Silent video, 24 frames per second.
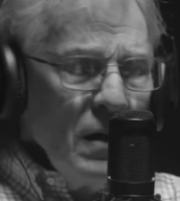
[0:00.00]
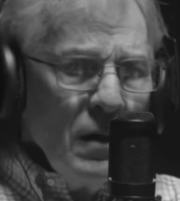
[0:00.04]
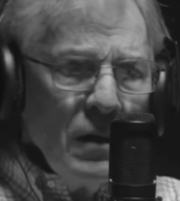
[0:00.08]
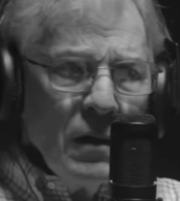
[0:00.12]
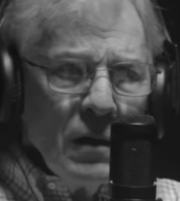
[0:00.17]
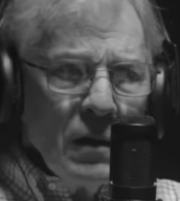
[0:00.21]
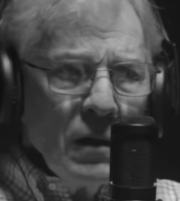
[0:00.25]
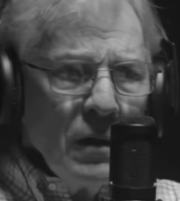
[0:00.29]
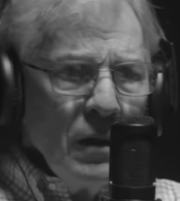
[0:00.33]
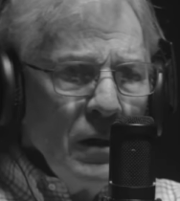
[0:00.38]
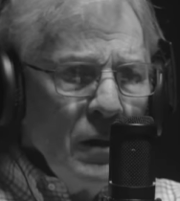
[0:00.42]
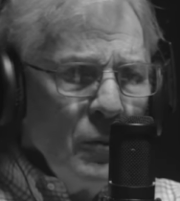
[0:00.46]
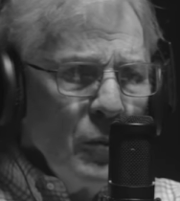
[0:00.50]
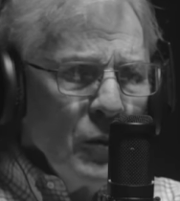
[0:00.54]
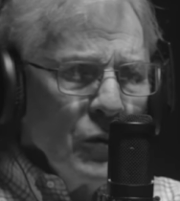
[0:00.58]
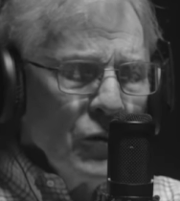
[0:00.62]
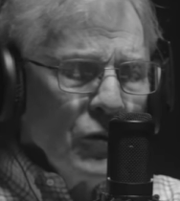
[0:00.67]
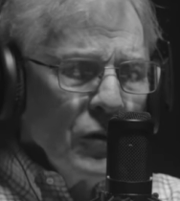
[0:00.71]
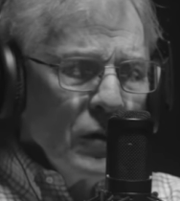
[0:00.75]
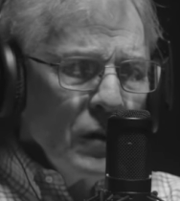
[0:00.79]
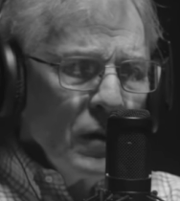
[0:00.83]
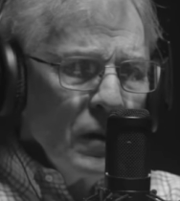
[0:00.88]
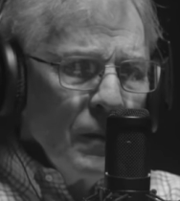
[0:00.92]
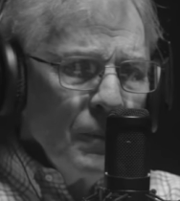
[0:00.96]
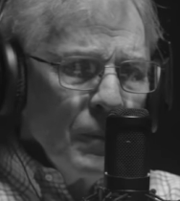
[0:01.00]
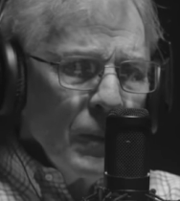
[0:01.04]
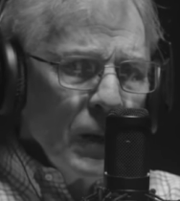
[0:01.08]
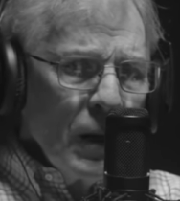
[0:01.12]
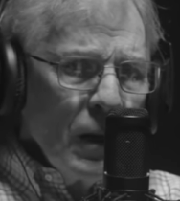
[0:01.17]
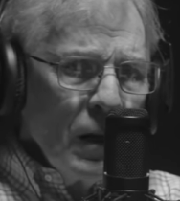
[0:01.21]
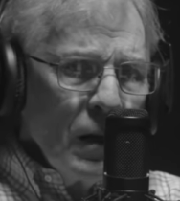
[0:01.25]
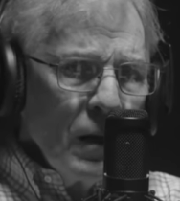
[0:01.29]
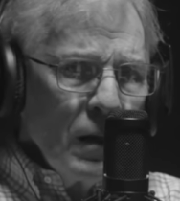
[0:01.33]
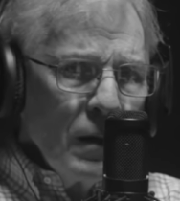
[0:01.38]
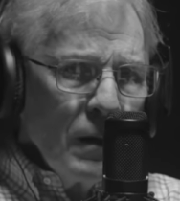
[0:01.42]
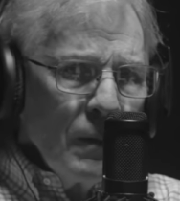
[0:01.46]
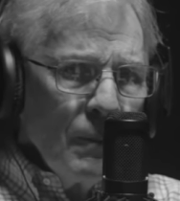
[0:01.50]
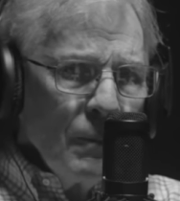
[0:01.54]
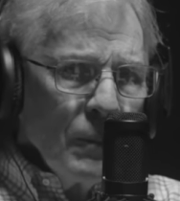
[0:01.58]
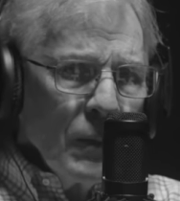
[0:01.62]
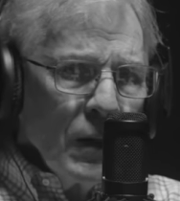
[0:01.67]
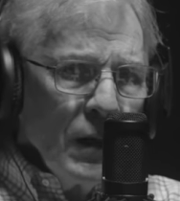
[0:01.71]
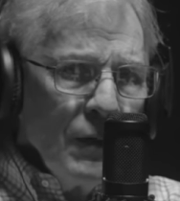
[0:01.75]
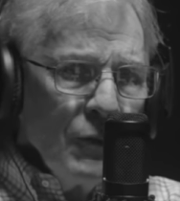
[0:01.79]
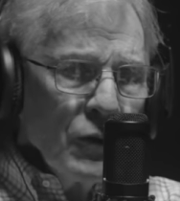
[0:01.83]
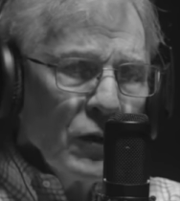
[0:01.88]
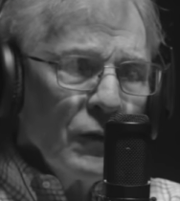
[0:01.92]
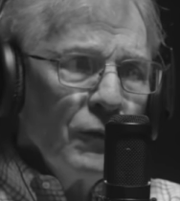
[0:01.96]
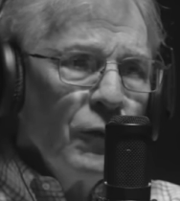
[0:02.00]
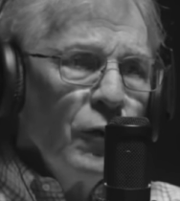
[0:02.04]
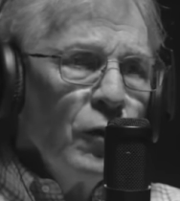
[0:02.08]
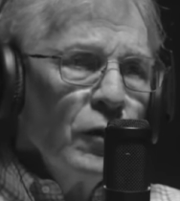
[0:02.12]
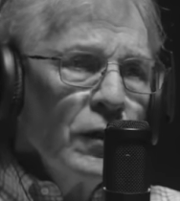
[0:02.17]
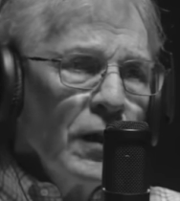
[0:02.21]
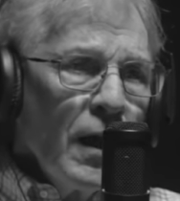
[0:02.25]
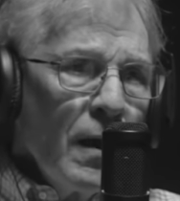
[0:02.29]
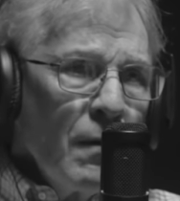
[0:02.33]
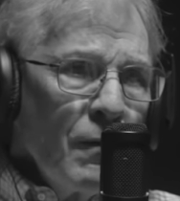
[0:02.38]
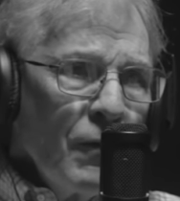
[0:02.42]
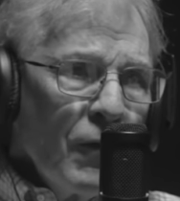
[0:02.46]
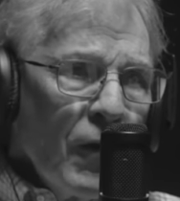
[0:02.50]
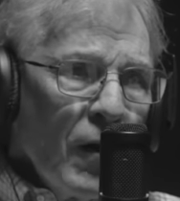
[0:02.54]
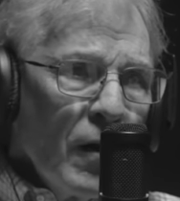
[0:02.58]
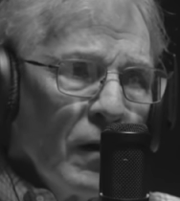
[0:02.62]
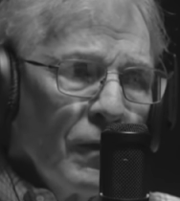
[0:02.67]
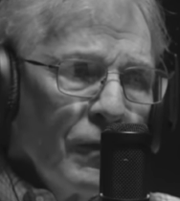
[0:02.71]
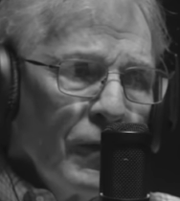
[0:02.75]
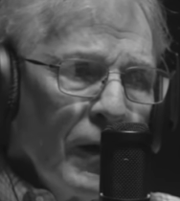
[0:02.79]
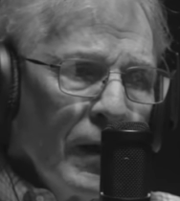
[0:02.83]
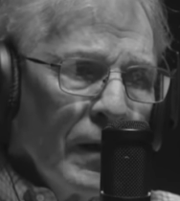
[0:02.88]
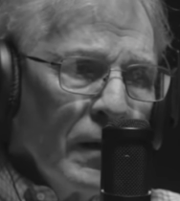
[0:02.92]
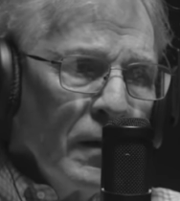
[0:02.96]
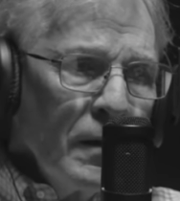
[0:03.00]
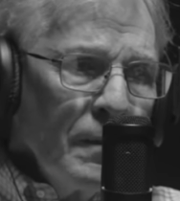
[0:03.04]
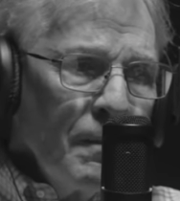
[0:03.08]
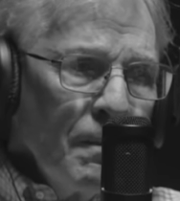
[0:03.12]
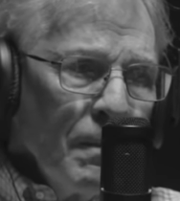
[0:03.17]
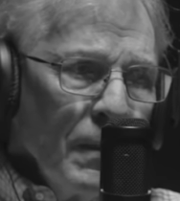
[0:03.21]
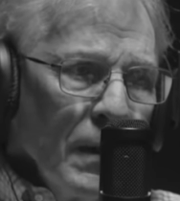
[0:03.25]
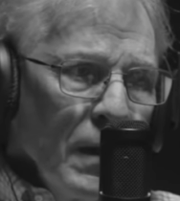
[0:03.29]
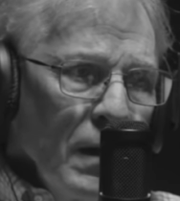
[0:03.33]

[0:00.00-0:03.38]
Yeah, he was a full-time firefighter